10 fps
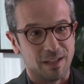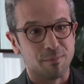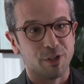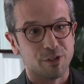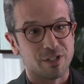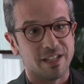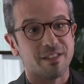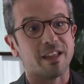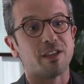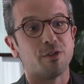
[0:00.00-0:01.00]
Tim Berners-Lee,
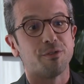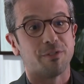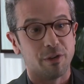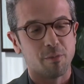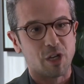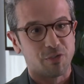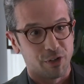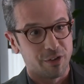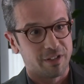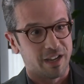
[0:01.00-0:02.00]
thank you very much for
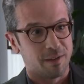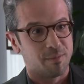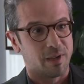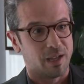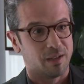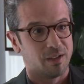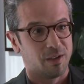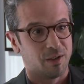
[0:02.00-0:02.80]
your time, and